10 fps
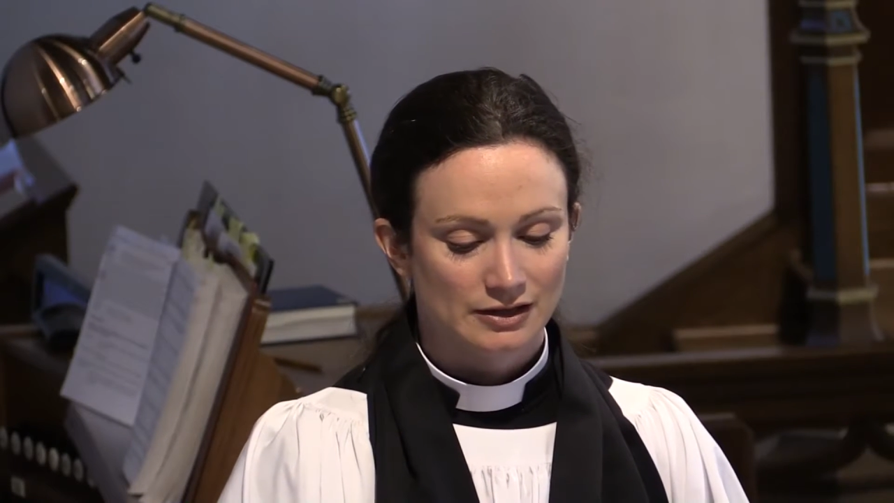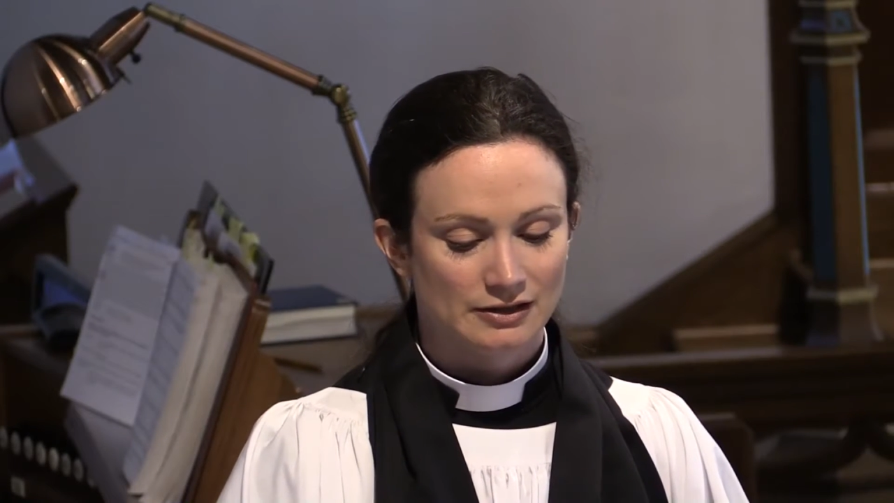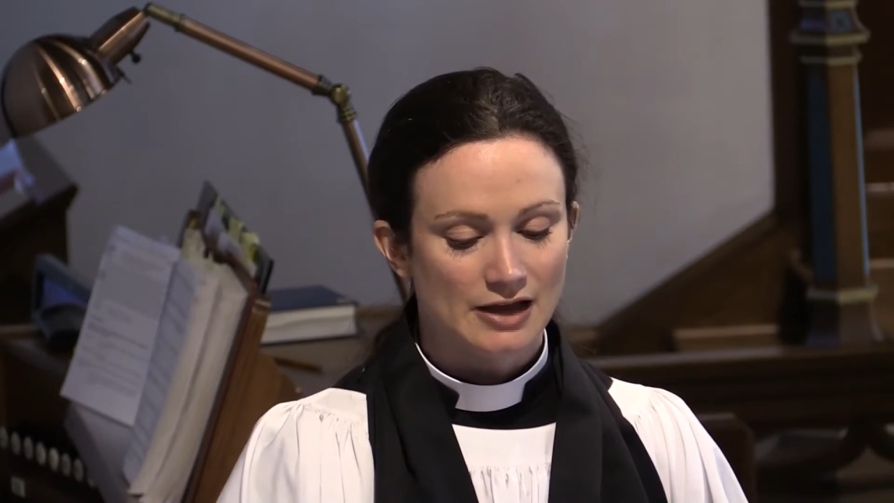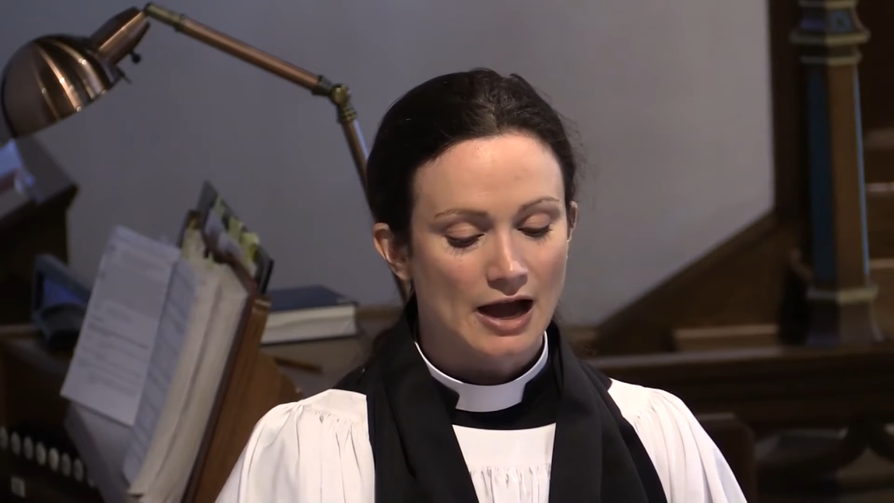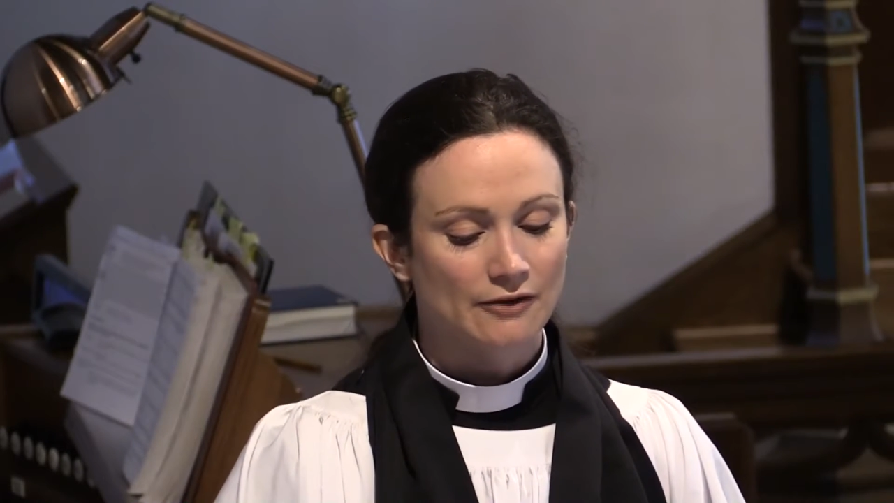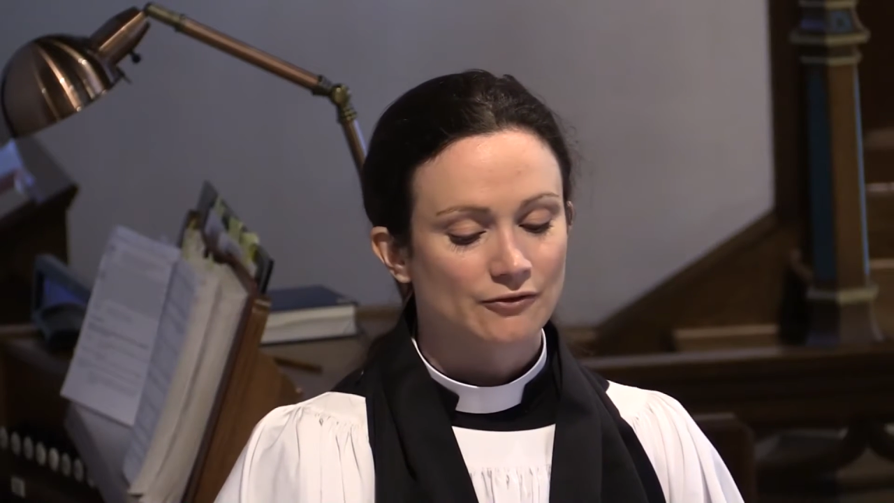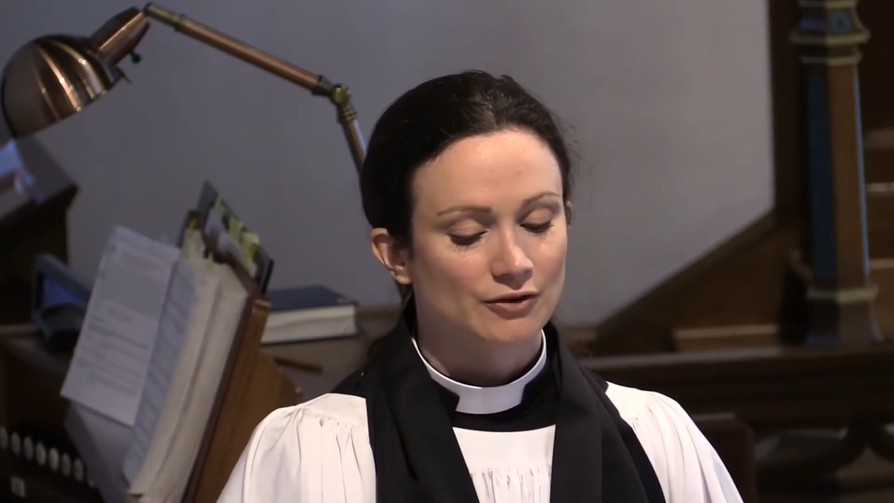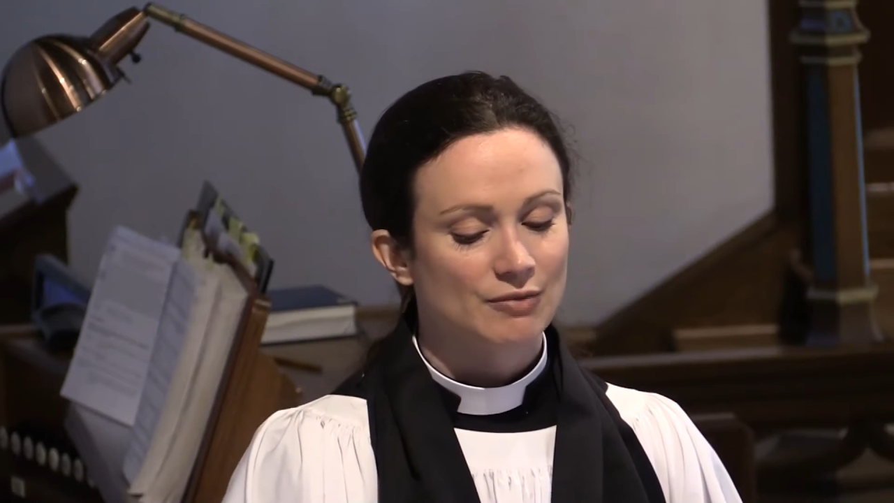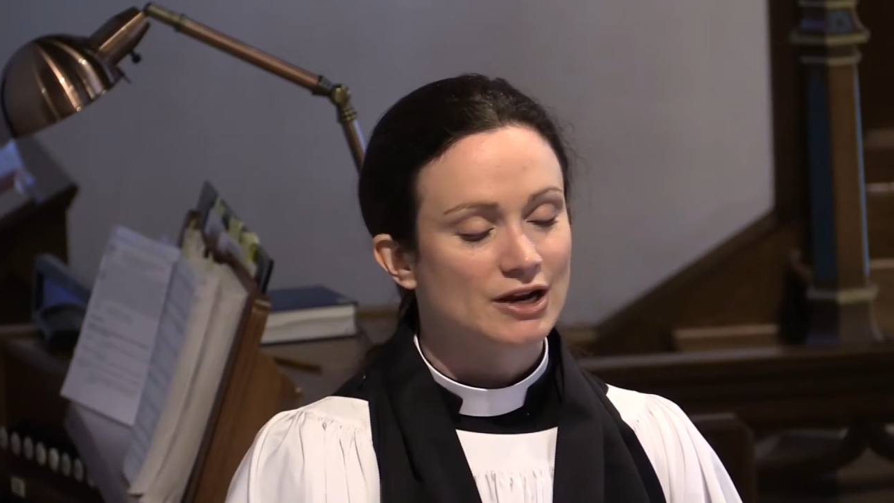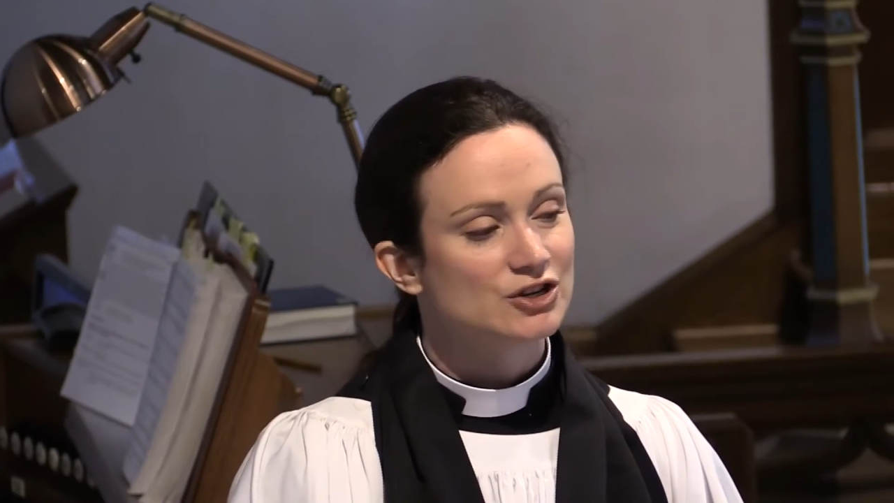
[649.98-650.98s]
The
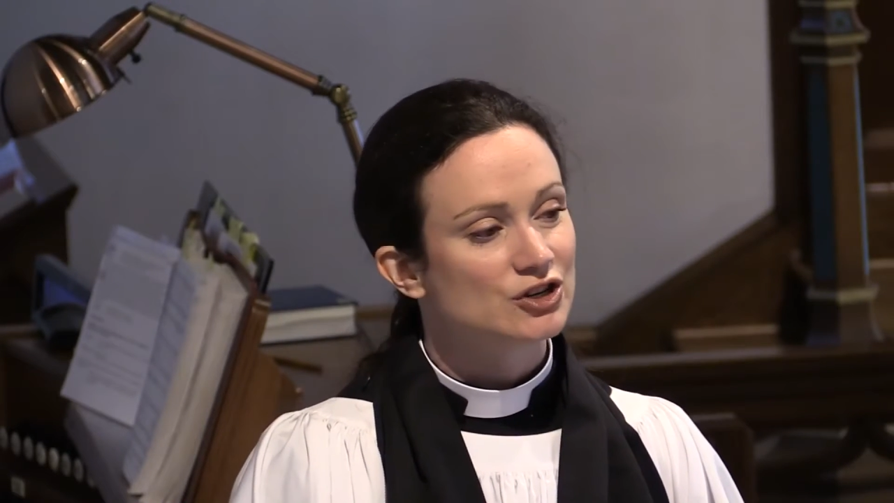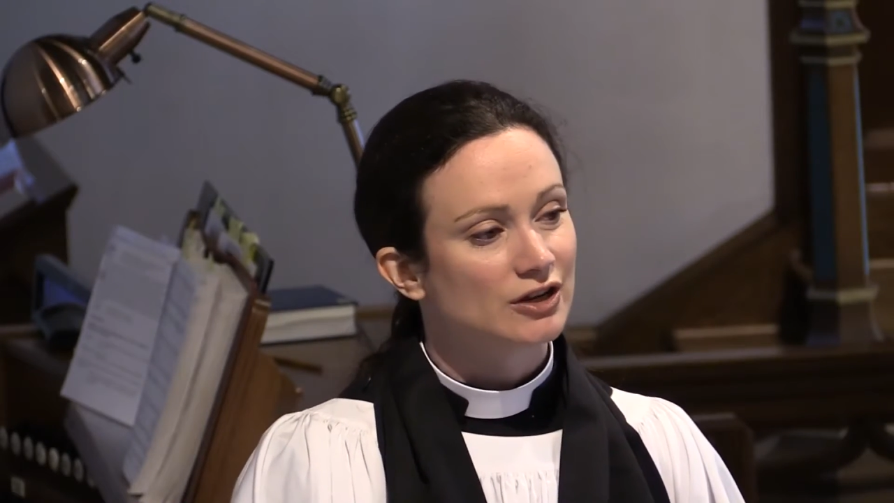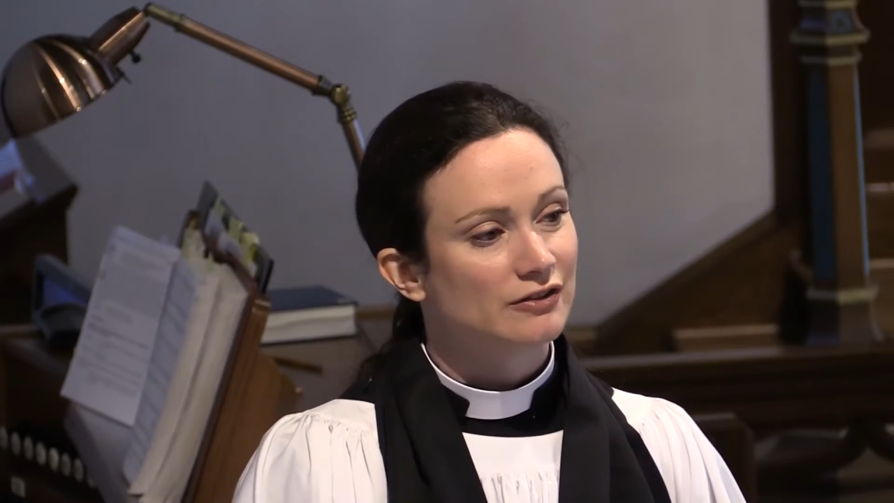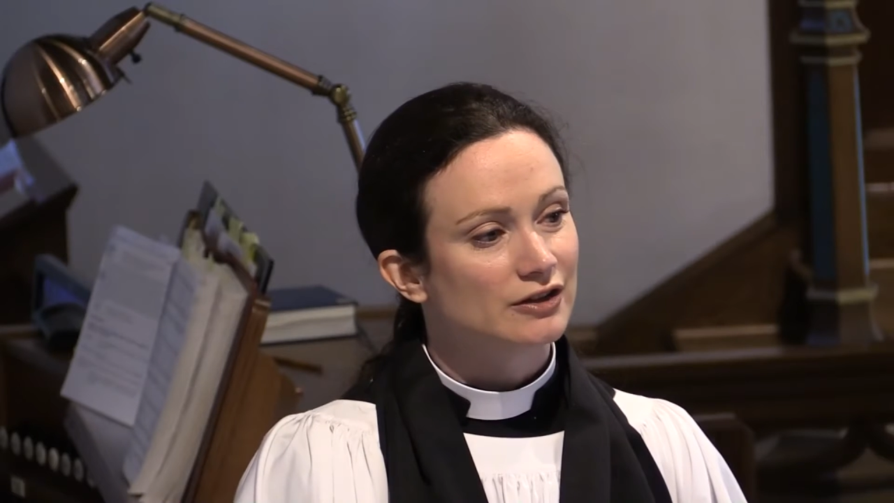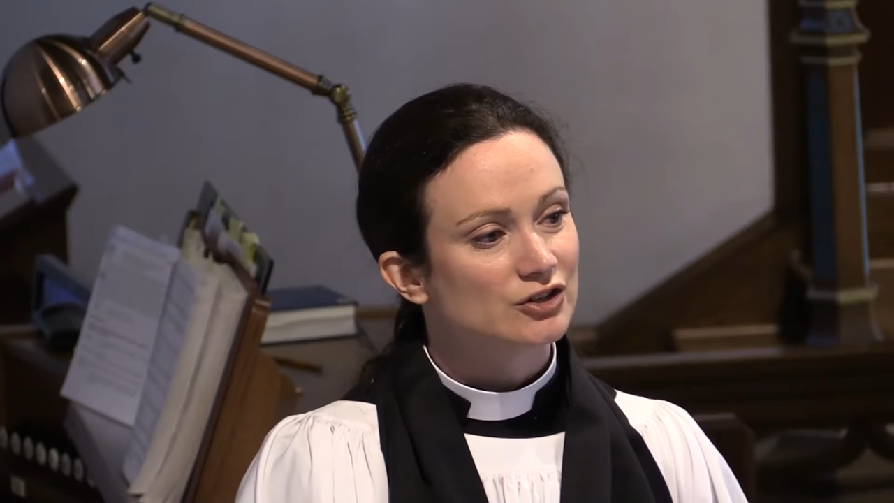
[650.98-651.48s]
affirmation that